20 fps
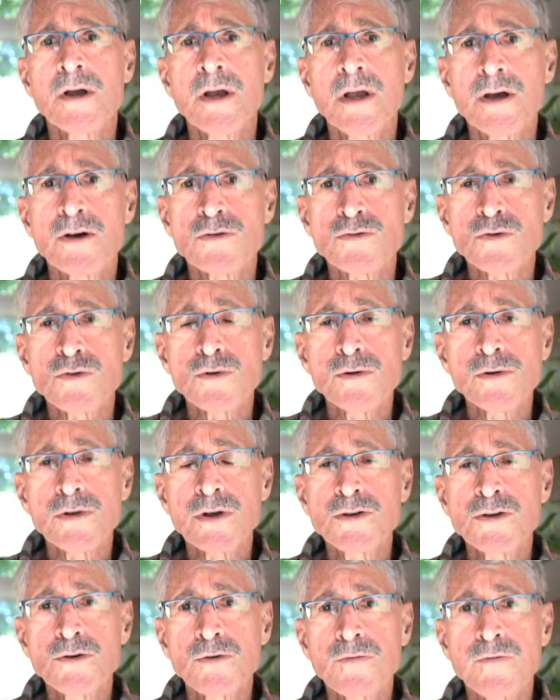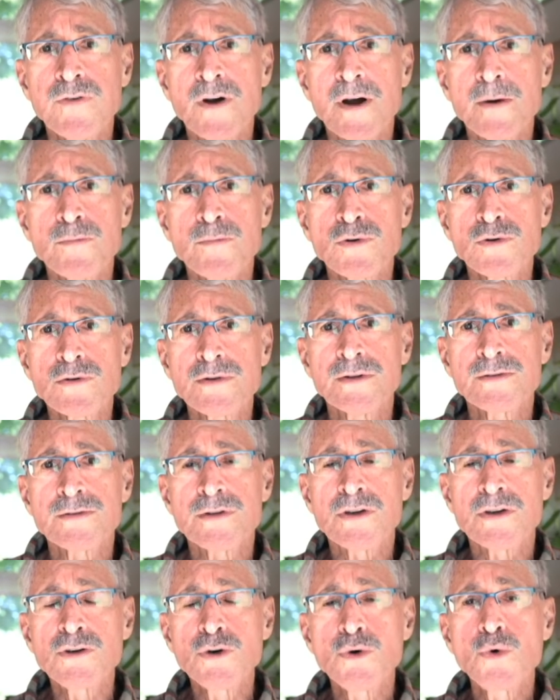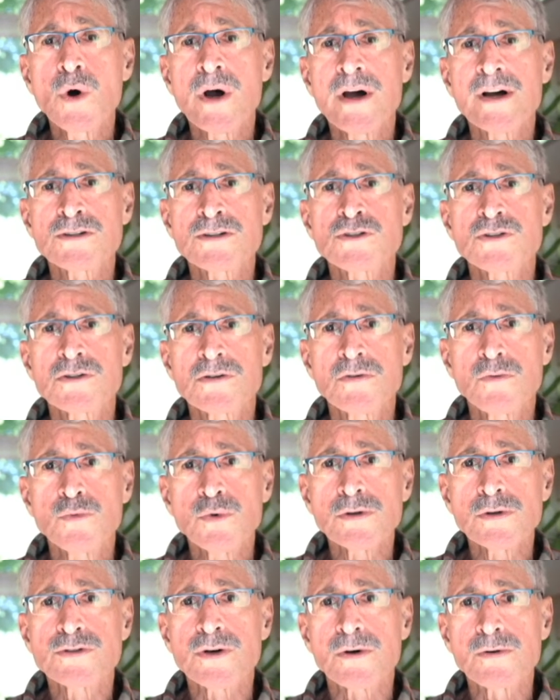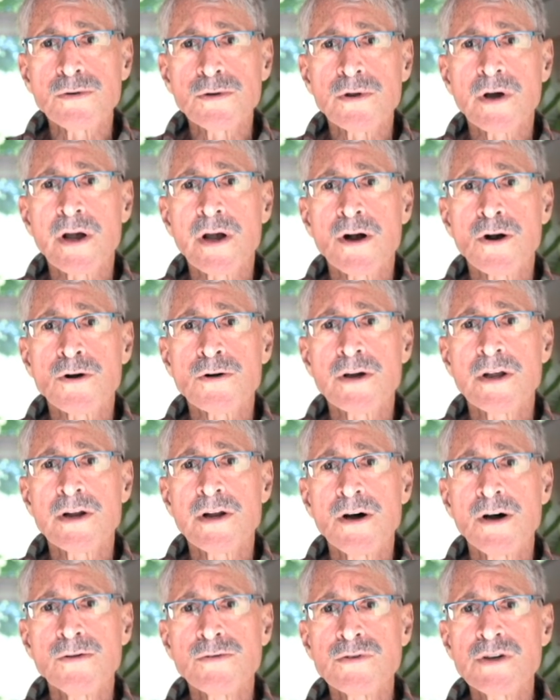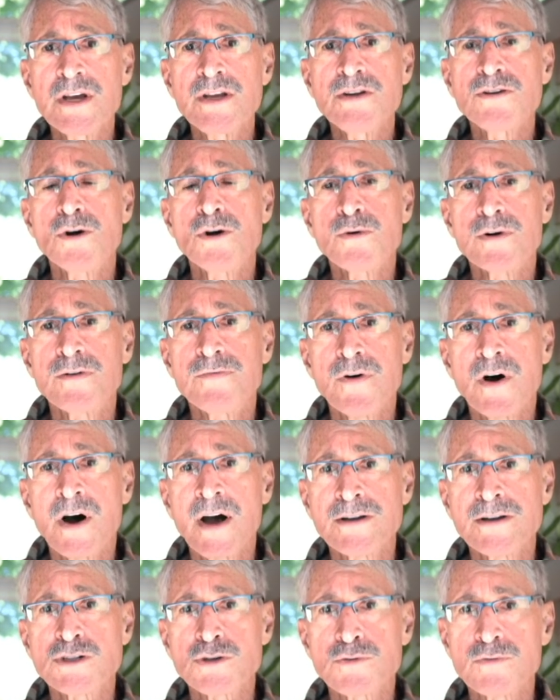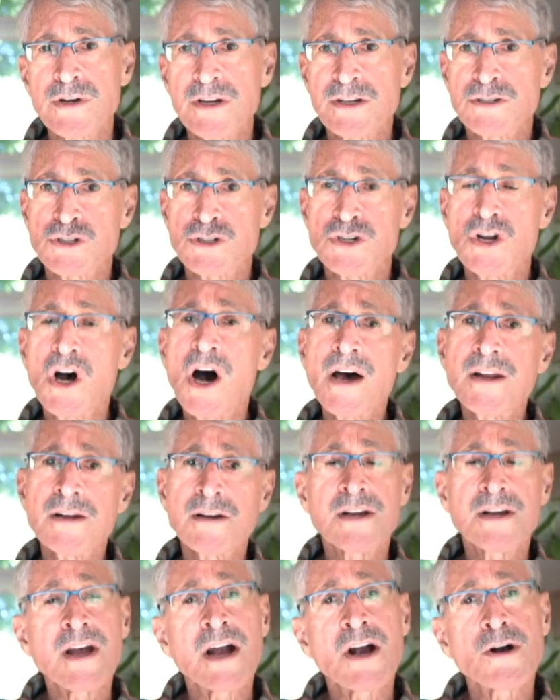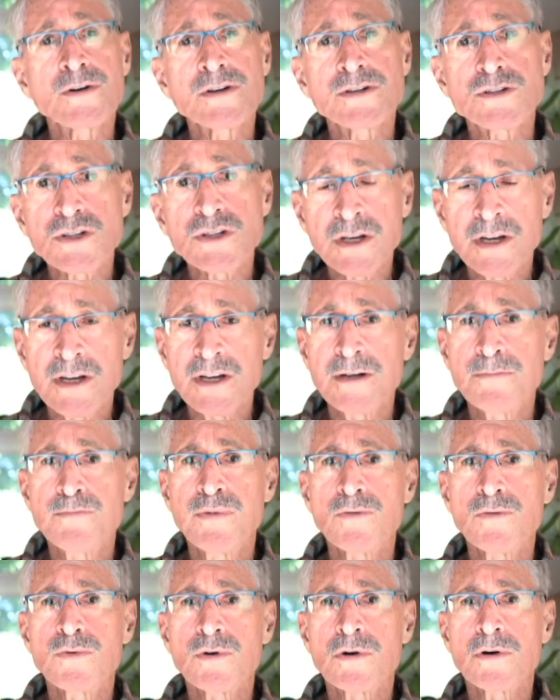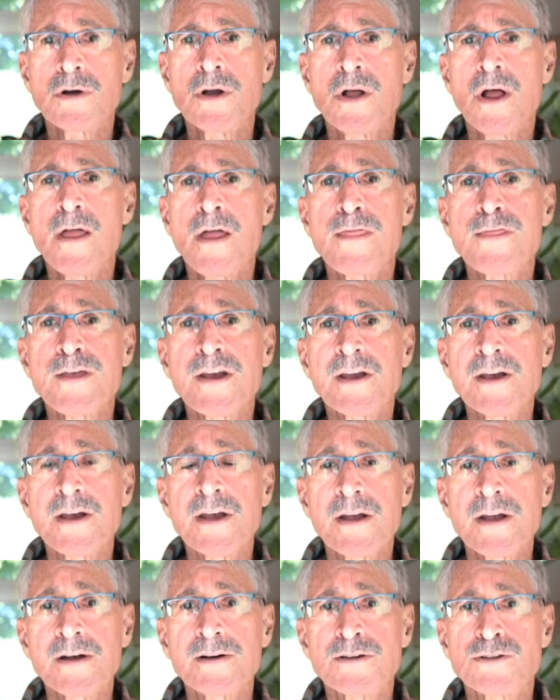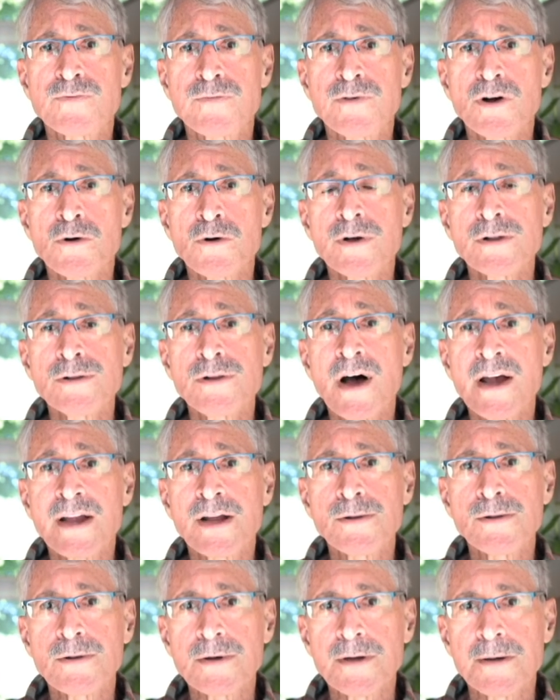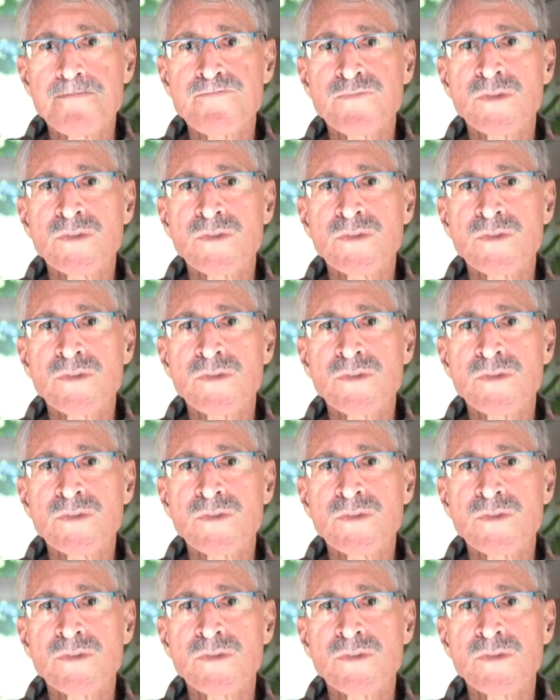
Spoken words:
in early November that the U.S. will declare an El Niño advisory. It's not guaranteed, but we're thinking it's very likely.